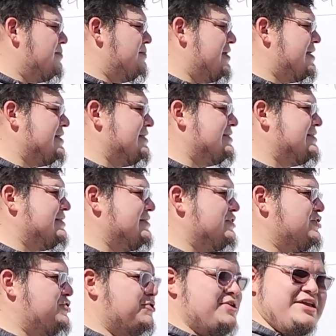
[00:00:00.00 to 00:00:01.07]
because
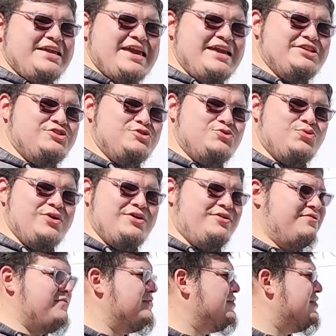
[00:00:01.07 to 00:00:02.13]
during K to 12,